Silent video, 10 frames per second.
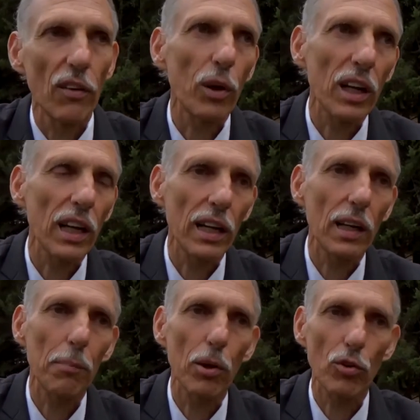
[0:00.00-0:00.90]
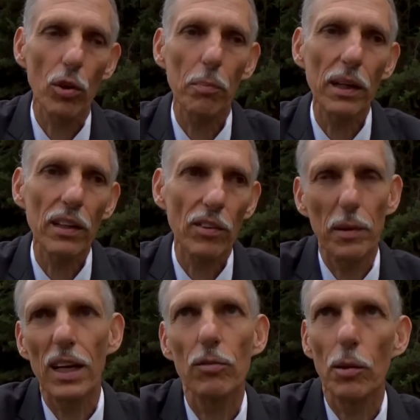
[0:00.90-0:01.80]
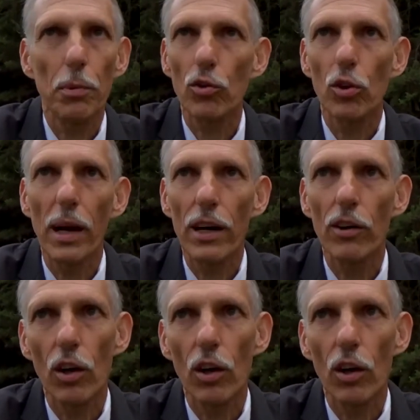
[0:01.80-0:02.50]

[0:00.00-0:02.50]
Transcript: If we're going to get into personal opinions, it becomes a personal matter.